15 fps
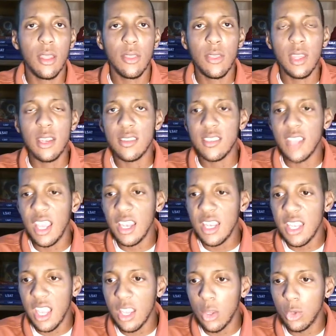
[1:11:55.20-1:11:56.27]
then the San
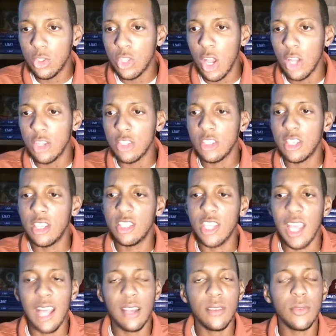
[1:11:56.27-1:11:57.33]
Diego Chargers can
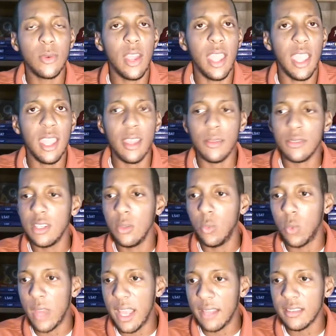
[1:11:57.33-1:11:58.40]
challenge for an
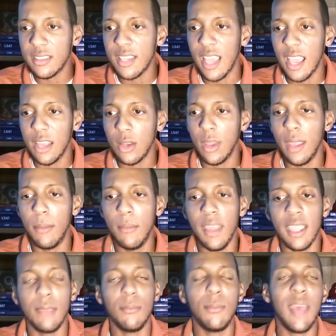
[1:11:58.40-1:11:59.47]
AFC West title and
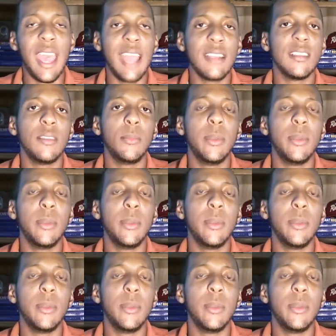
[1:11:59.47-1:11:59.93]
make it back to the